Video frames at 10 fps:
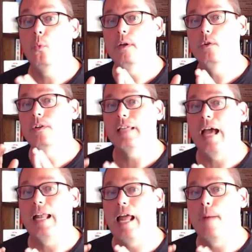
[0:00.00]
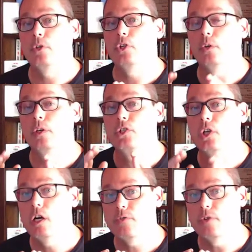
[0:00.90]
when you decide how much you're going to
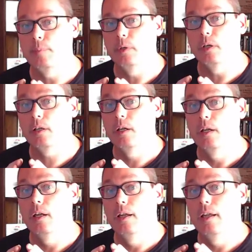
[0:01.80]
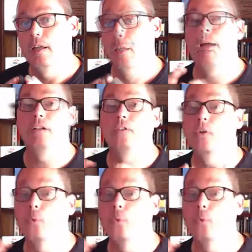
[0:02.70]
charge for the book and the amount of the